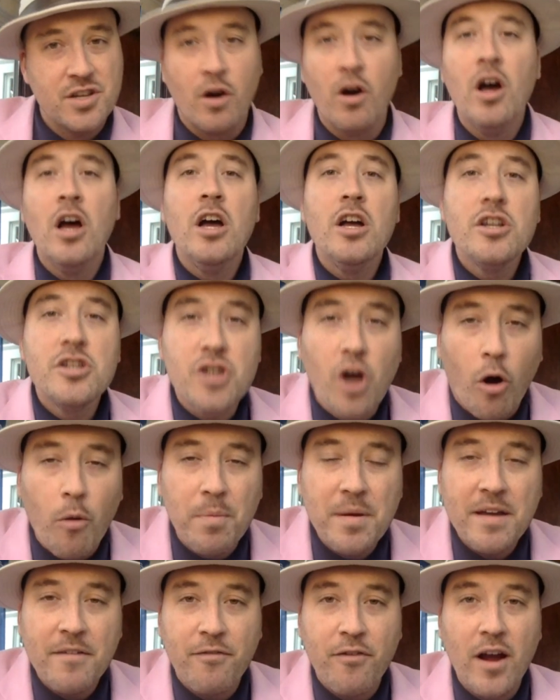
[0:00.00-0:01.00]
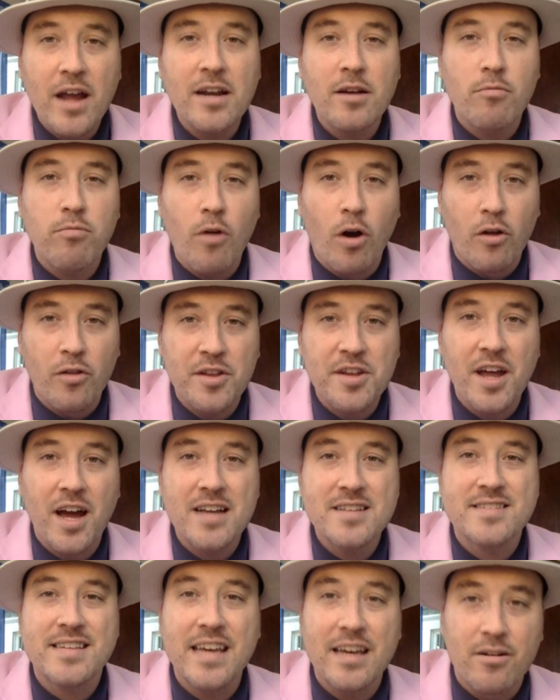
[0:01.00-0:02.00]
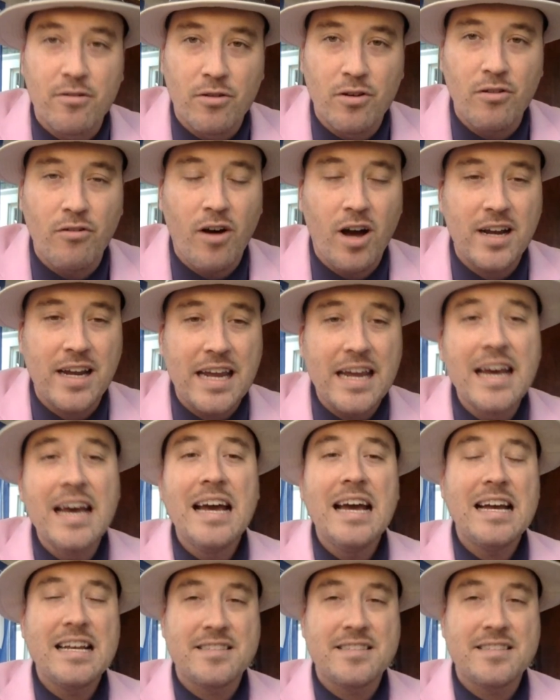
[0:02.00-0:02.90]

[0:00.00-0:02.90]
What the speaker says: So don't be afraid to roll the dice, get a little lucky.